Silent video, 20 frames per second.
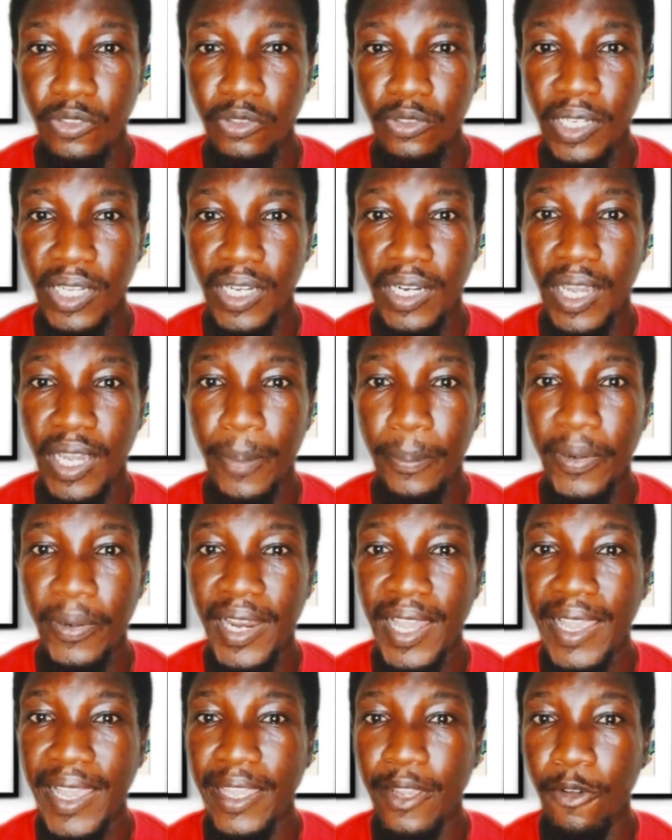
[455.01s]
You can
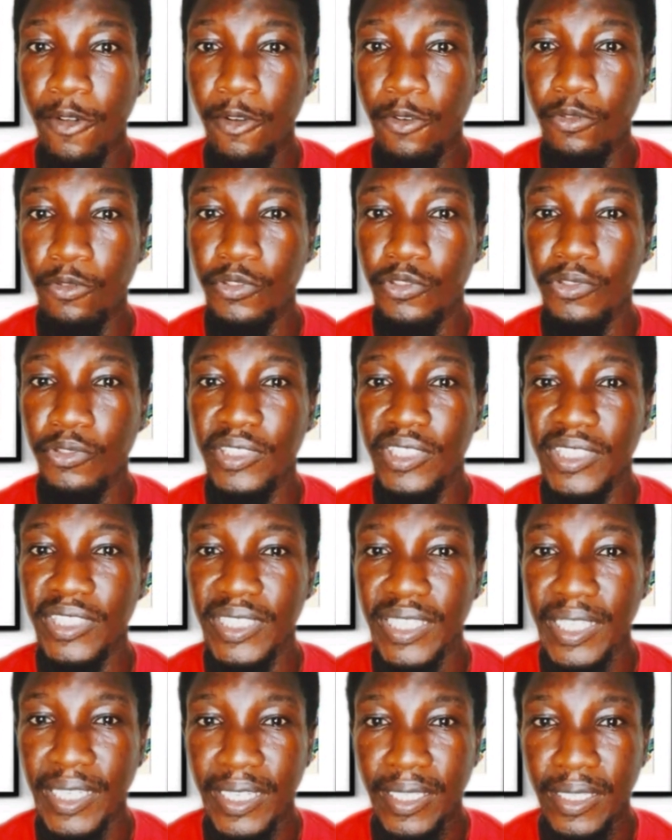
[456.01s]
apply all through the
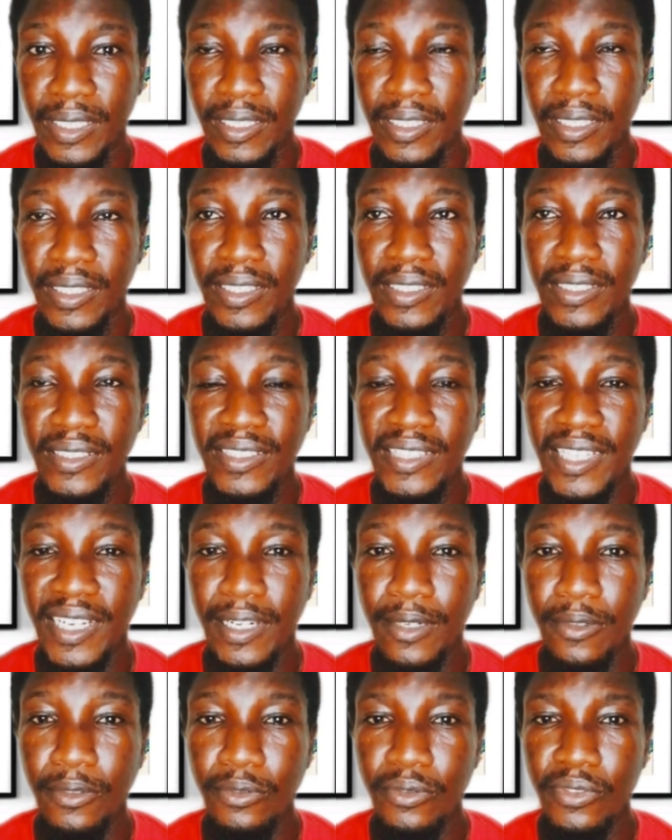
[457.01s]
year
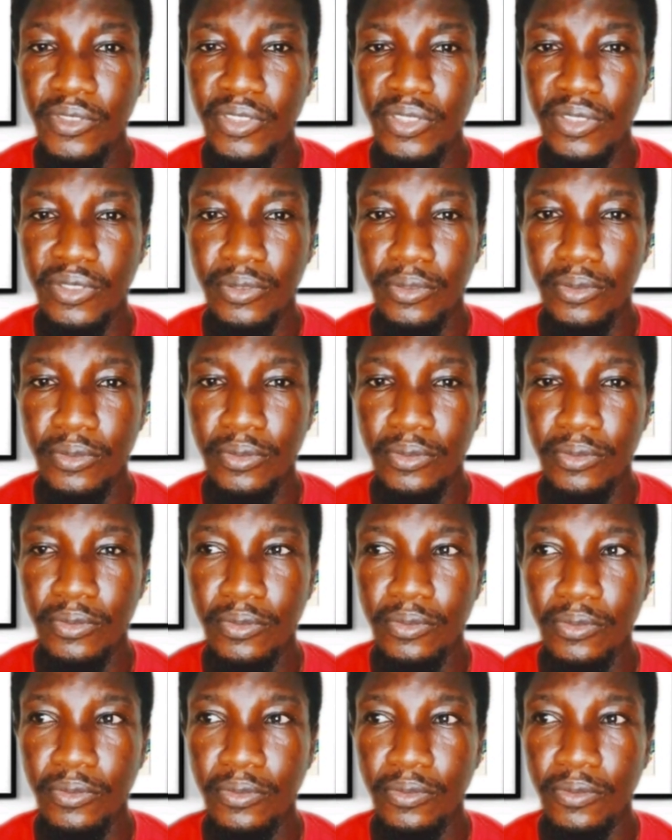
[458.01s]
down
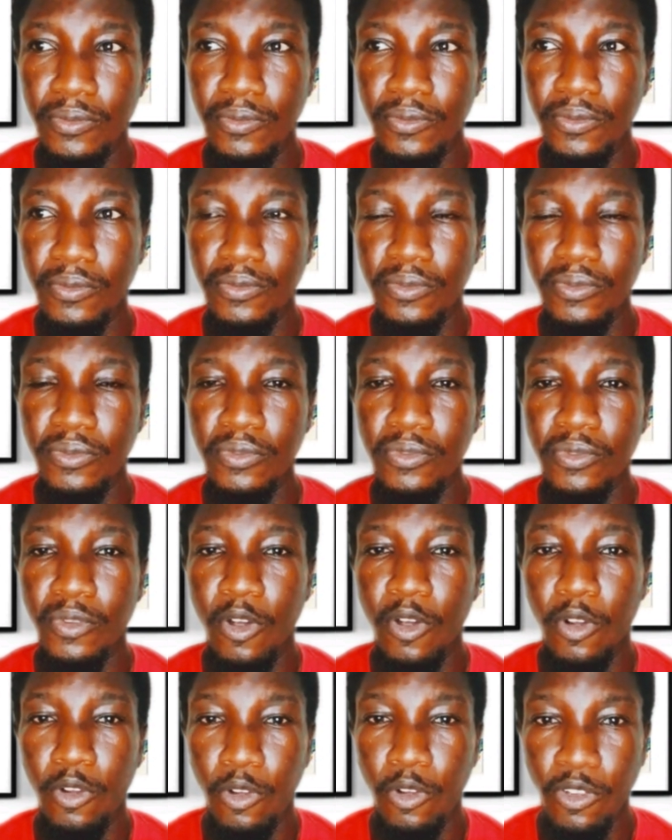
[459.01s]
to
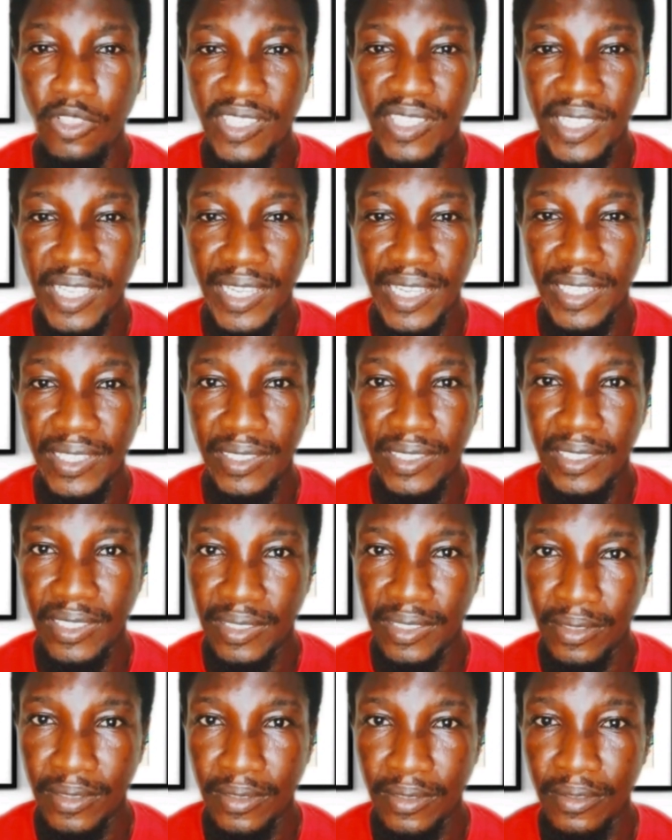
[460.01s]
August
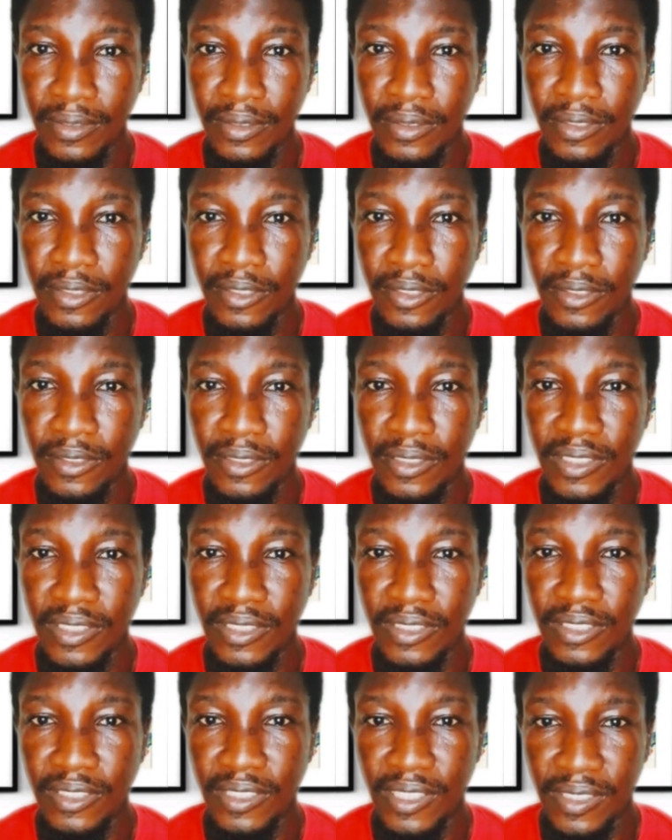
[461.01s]
ending.
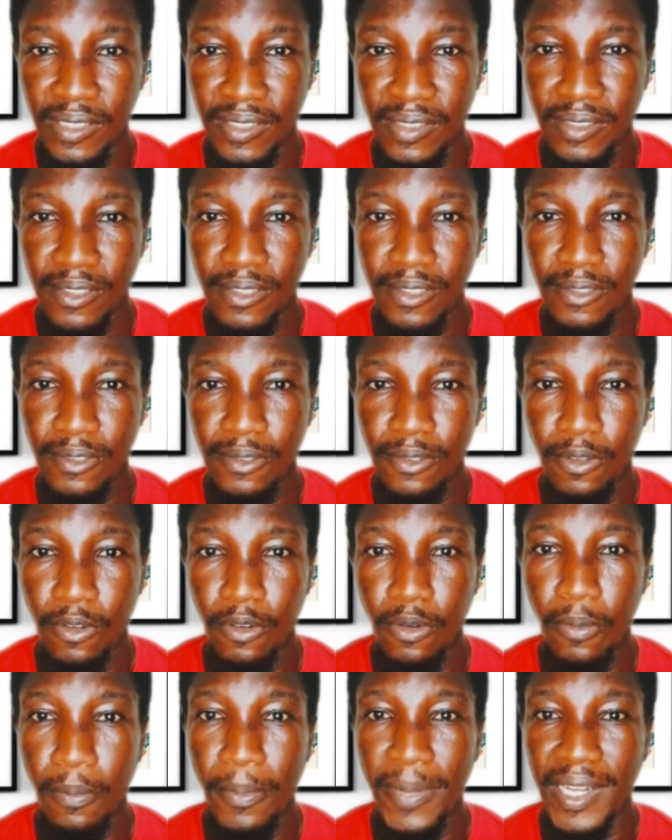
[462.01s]
Yes,
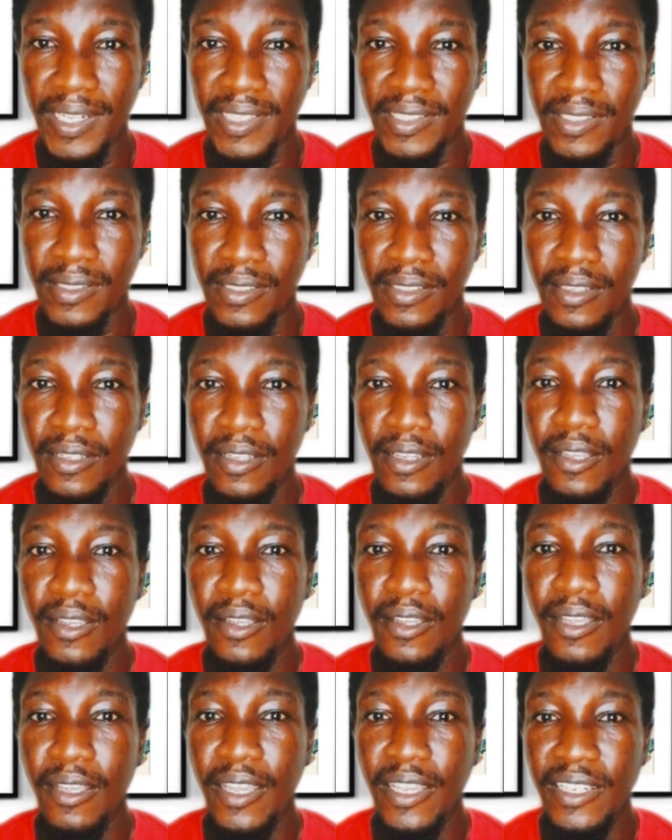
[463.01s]
or max
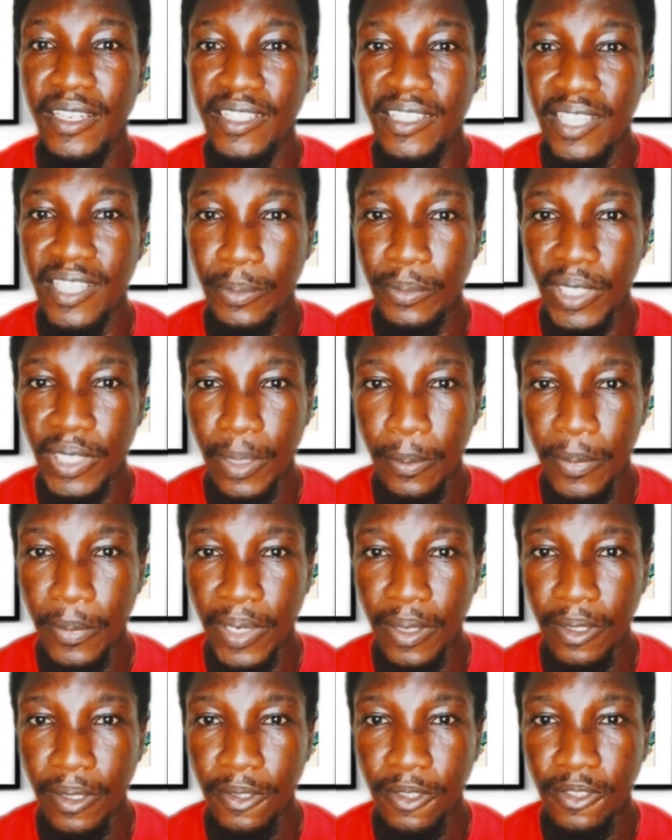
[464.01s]
early
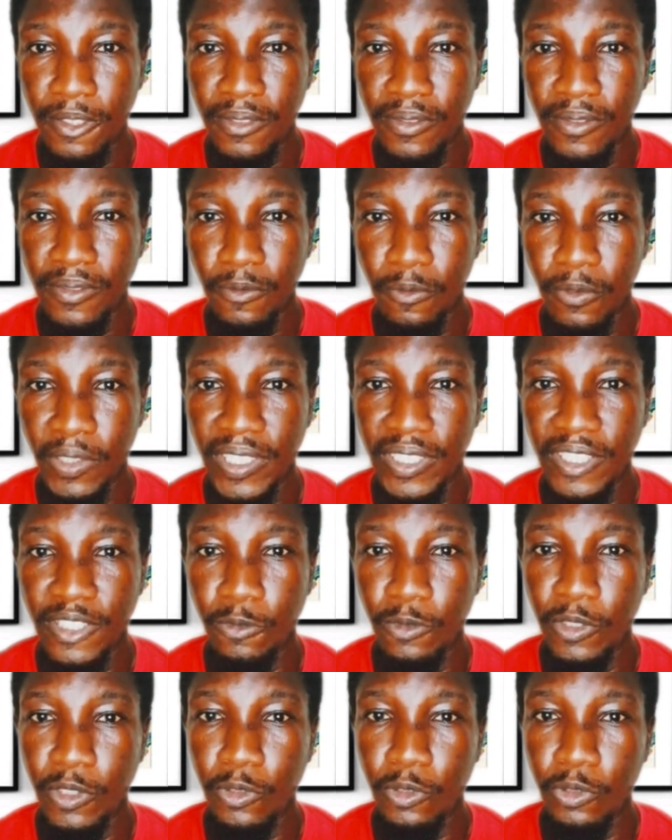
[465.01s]
September when the
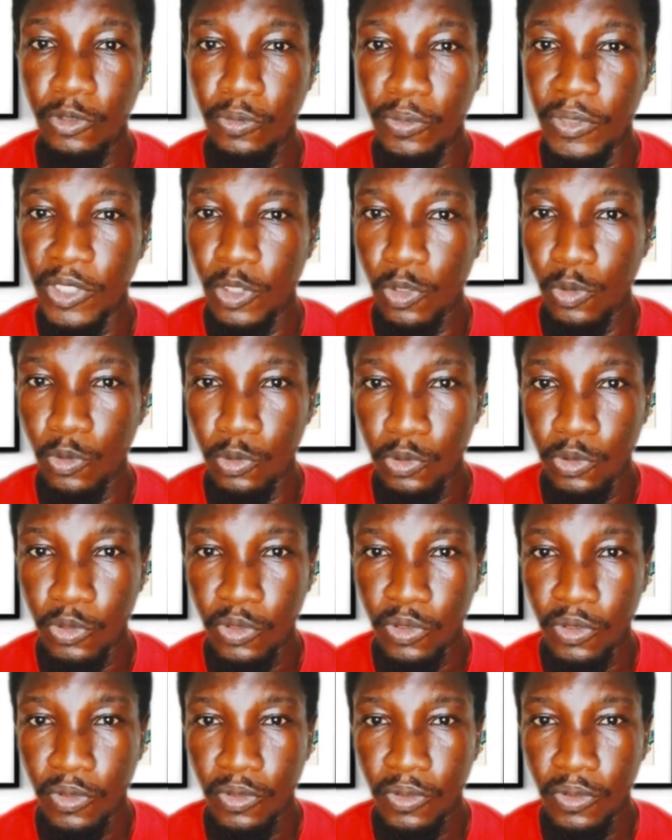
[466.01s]
windows will be closed.